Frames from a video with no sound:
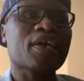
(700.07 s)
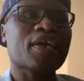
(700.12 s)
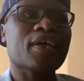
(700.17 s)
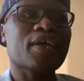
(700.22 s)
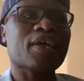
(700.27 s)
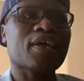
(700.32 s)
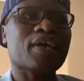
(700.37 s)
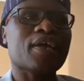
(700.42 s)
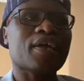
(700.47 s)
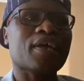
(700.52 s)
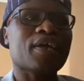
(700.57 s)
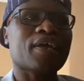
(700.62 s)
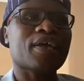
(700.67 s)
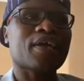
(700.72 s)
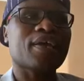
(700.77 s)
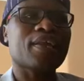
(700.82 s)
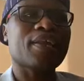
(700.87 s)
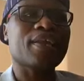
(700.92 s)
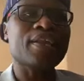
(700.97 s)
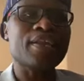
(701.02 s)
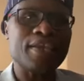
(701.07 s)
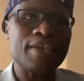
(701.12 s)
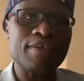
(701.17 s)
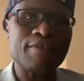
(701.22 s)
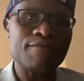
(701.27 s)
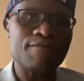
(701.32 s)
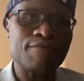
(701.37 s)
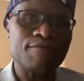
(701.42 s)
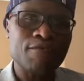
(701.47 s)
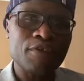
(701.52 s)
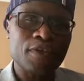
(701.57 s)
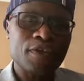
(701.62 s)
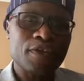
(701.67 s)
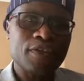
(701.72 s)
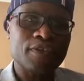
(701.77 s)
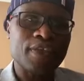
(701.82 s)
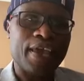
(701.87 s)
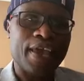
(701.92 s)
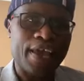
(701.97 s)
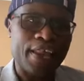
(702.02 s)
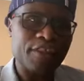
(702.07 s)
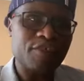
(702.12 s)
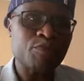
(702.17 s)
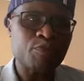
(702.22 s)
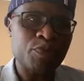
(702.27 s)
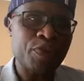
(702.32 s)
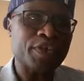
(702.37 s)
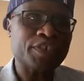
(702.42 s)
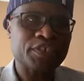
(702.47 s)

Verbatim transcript: uh, leave the health